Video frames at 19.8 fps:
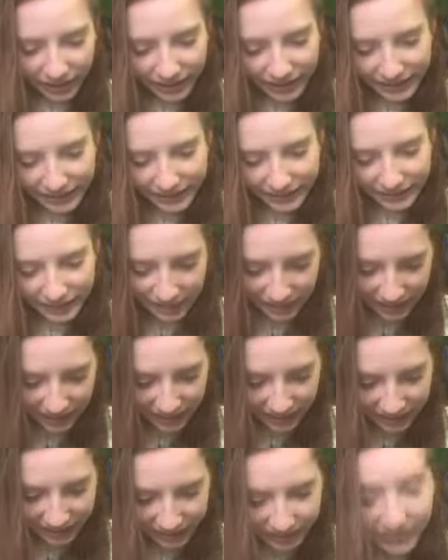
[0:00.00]
let's
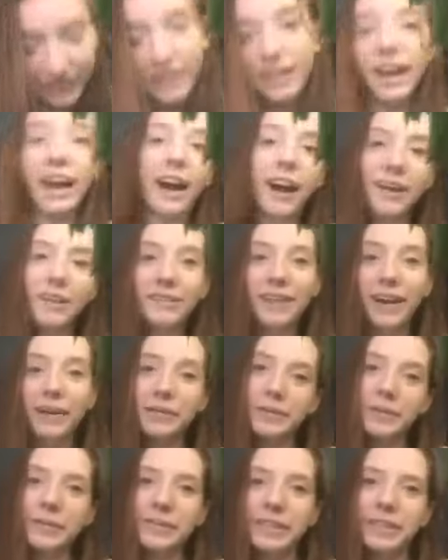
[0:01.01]
see. Alright,
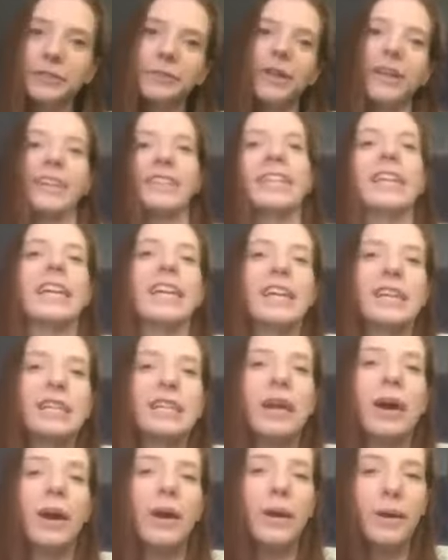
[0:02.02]
we'll do this one.
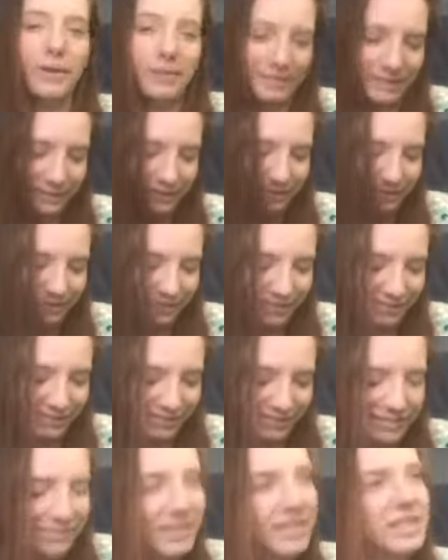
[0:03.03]
So,
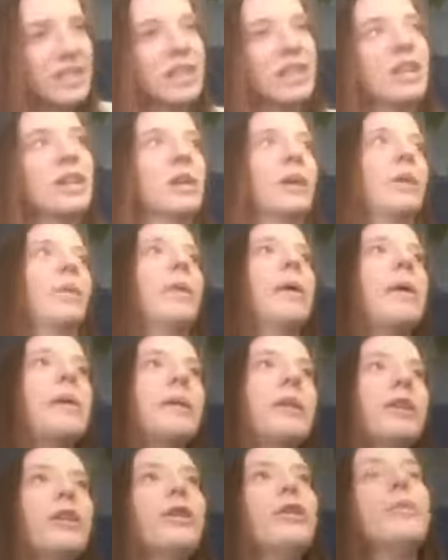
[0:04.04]
when
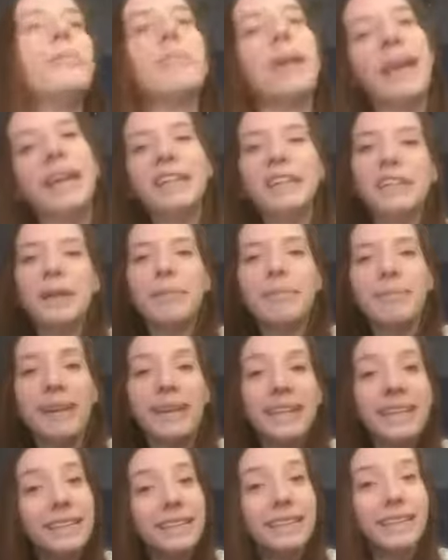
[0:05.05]
you make
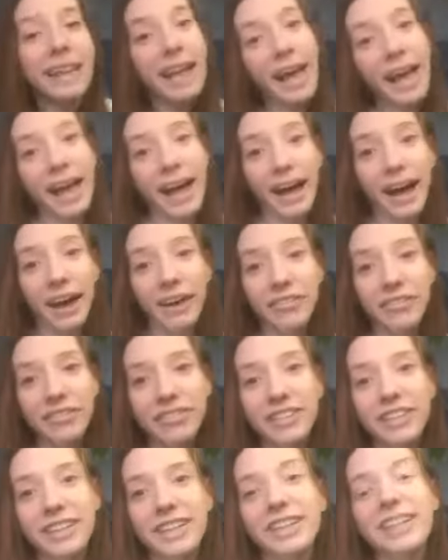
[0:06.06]
somebody
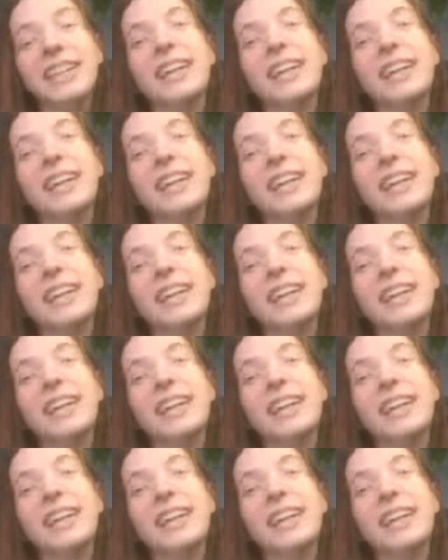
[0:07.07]
laugh,